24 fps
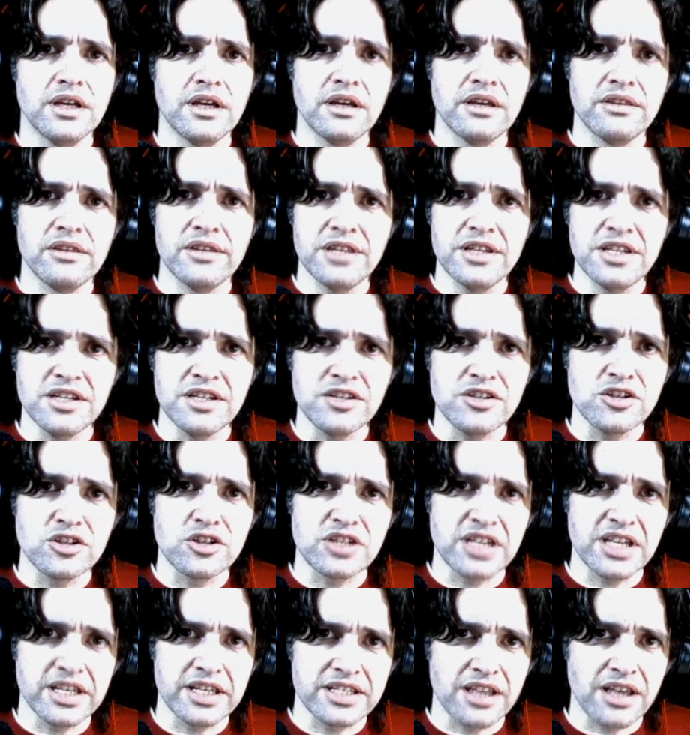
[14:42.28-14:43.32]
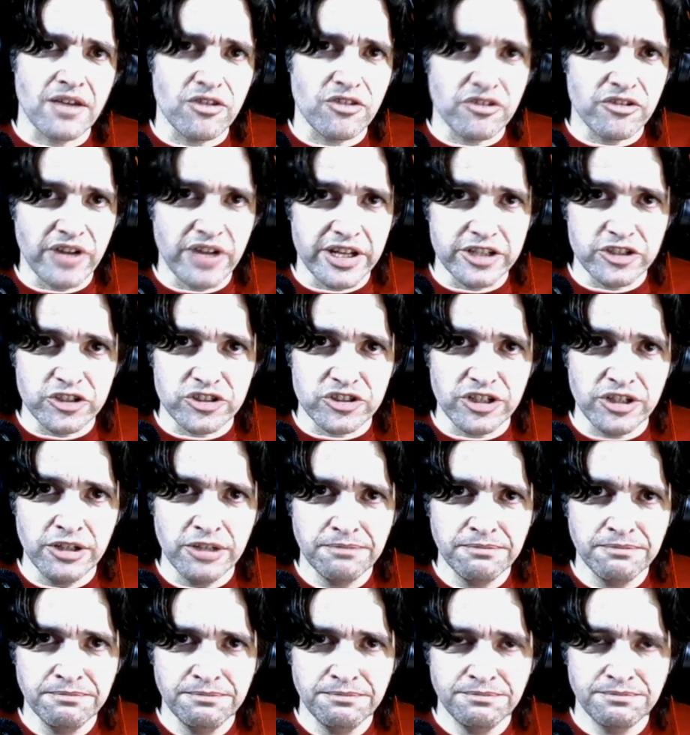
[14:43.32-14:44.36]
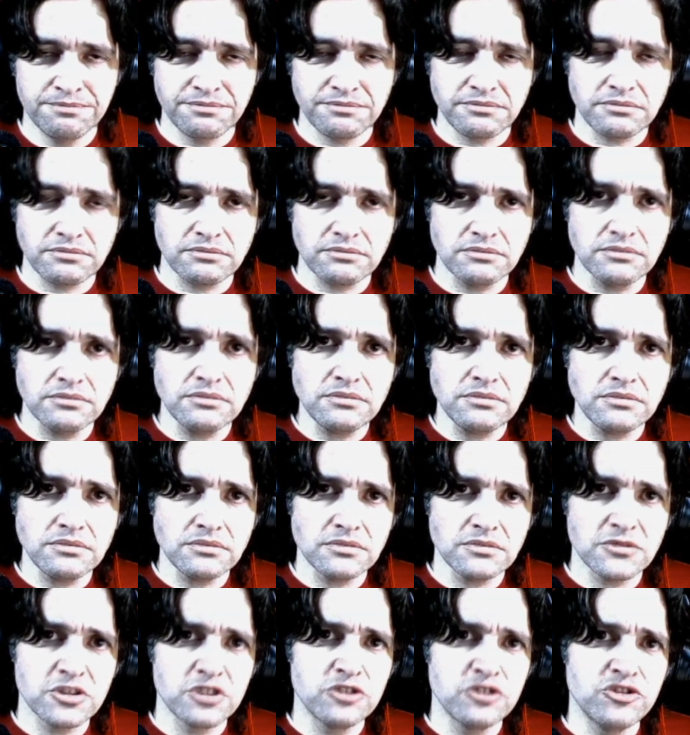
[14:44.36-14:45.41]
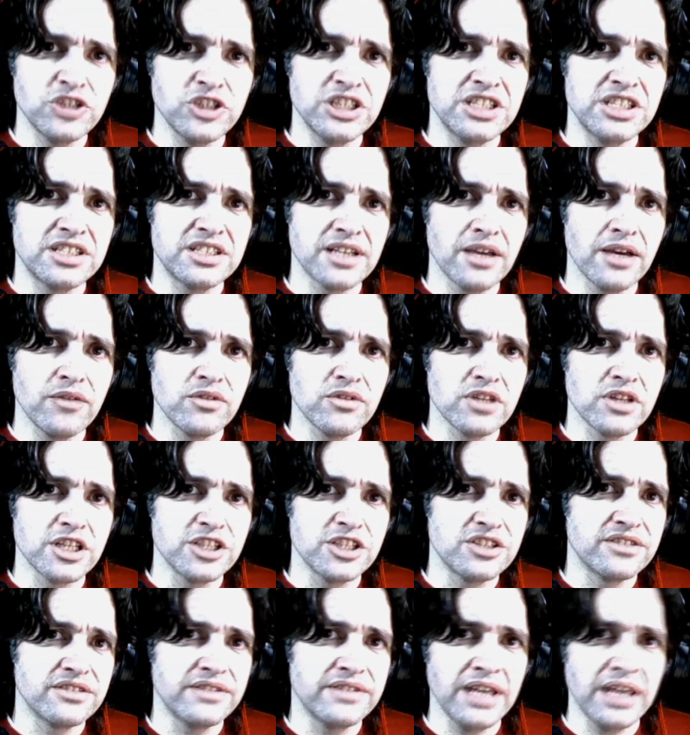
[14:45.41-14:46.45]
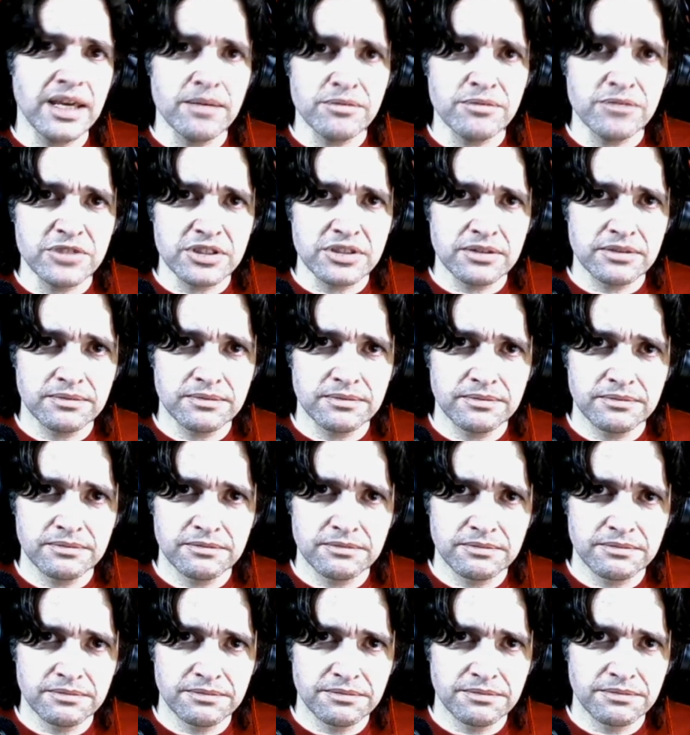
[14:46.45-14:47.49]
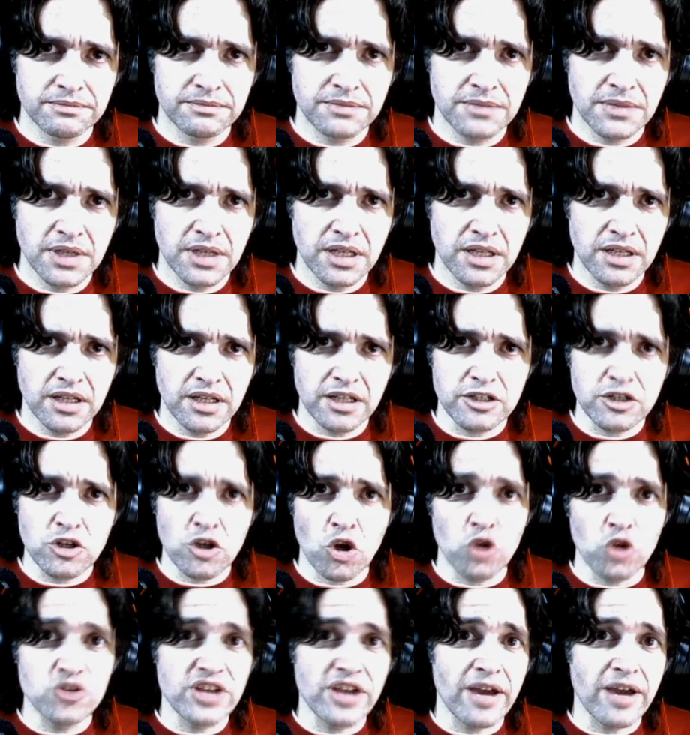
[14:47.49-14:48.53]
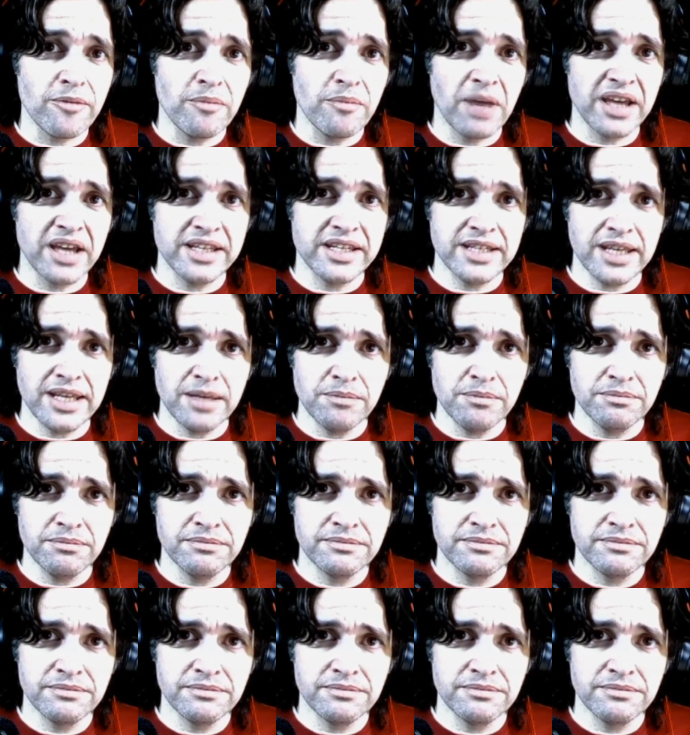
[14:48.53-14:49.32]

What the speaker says: The teacher takes out the register, reads down the list of names, calls out my name,